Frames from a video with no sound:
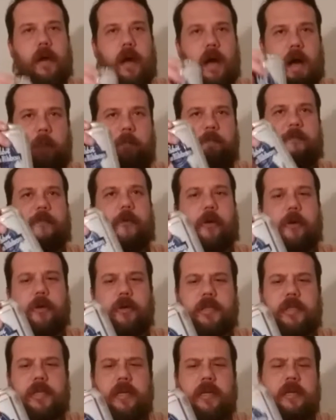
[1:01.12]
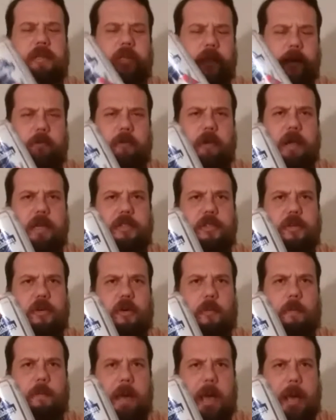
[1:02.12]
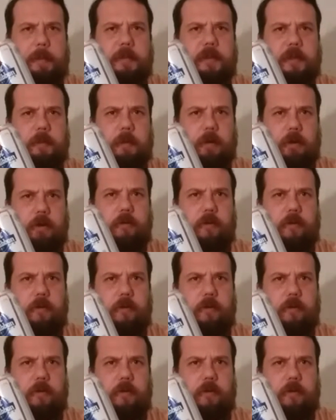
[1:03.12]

Up first, the original PABST Blue